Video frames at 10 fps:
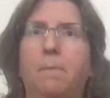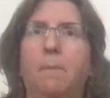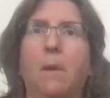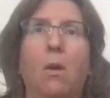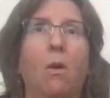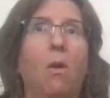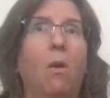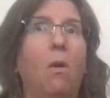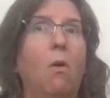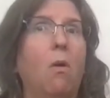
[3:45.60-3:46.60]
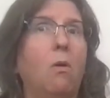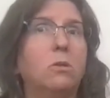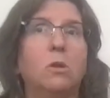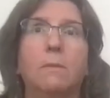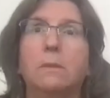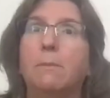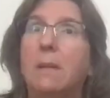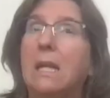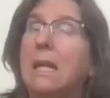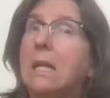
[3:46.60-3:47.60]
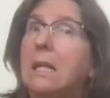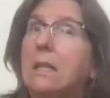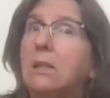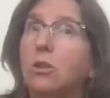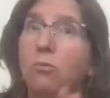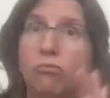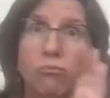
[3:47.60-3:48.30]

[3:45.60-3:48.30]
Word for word: The same is true for the search features.